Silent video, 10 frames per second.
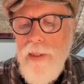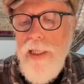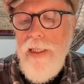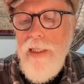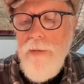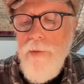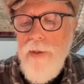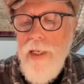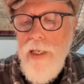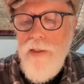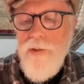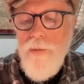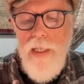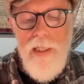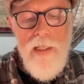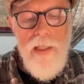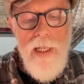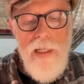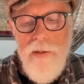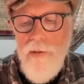needle where the
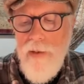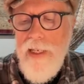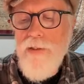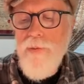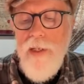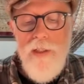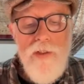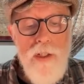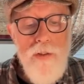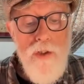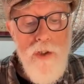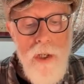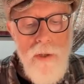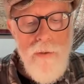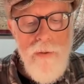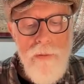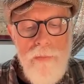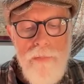x-rays had shown.